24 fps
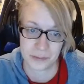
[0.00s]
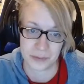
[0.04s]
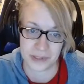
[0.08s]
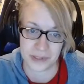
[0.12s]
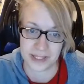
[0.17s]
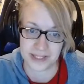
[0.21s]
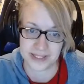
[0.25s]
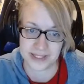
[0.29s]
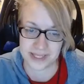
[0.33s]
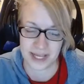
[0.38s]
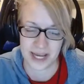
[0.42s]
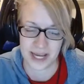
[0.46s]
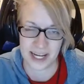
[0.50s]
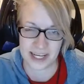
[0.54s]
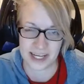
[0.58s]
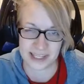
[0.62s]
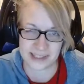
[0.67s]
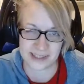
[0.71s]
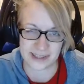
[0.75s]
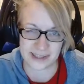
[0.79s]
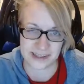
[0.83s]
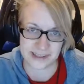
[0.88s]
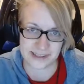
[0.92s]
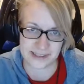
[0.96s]
But let's
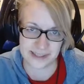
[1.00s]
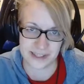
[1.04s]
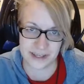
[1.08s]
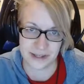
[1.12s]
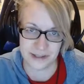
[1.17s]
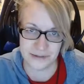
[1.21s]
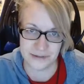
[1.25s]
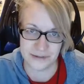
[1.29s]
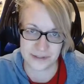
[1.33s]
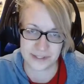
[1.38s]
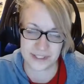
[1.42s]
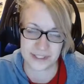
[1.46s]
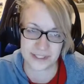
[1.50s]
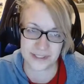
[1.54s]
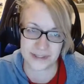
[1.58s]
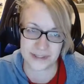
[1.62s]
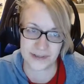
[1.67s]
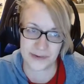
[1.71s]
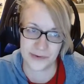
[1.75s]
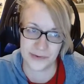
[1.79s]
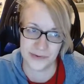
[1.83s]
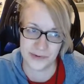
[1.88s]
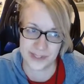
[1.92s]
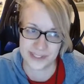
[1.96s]
ask ourselves
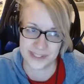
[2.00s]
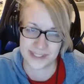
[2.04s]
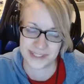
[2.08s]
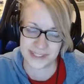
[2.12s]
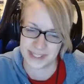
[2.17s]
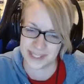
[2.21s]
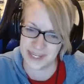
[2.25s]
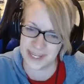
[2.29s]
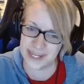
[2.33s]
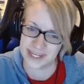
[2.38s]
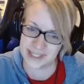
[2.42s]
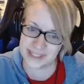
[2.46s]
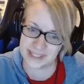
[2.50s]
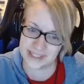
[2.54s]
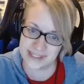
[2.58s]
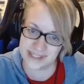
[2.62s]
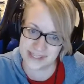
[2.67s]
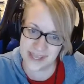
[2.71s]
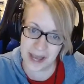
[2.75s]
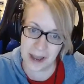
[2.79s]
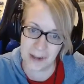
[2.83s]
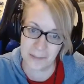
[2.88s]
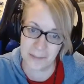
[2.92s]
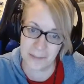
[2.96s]
what's the next
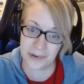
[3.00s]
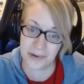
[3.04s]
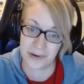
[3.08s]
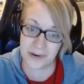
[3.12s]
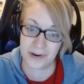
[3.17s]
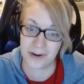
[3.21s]
step?